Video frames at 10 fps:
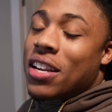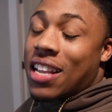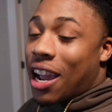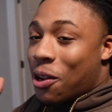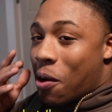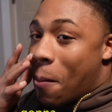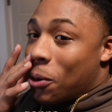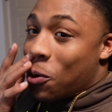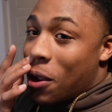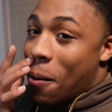exactly what I'm
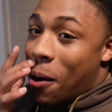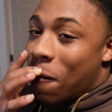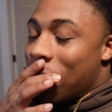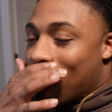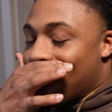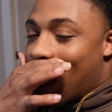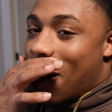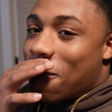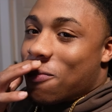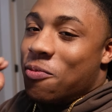gonna do yet, but I'm finna
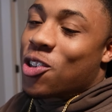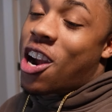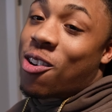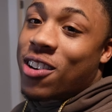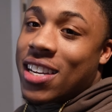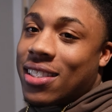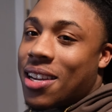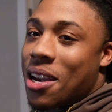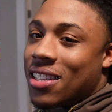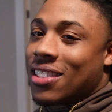try and try and rizz
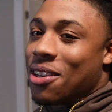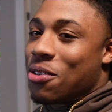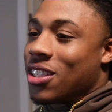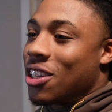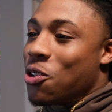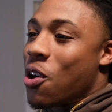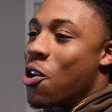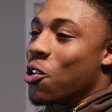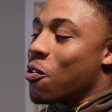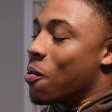up and see what she do. I
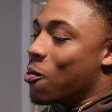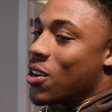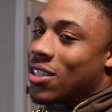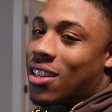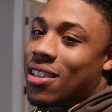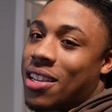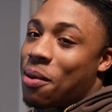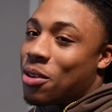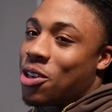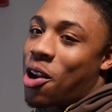don't know if I'm gonna rizz up,
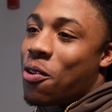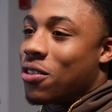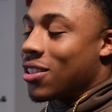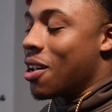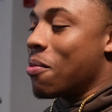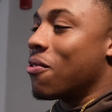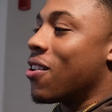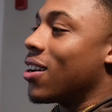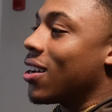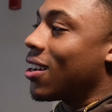take my shirt off or something in
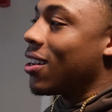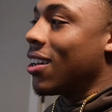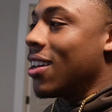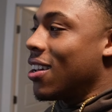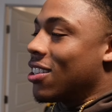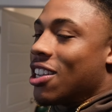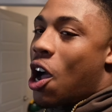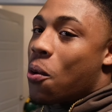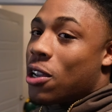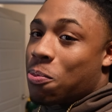front of her. She
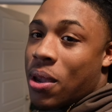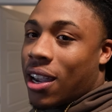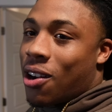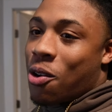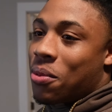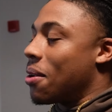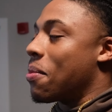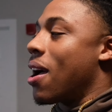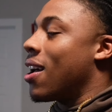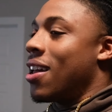always picking on me
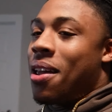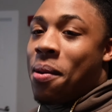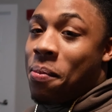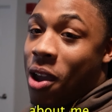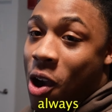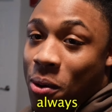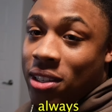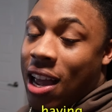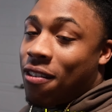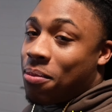about me always
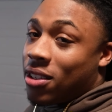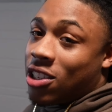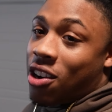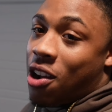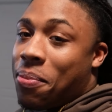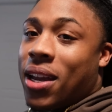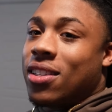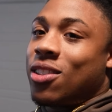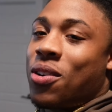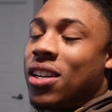having my shirt off,
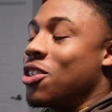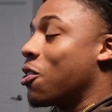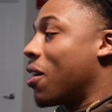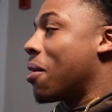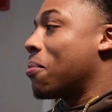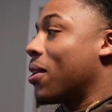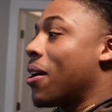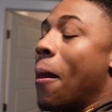pictures on Instagram, but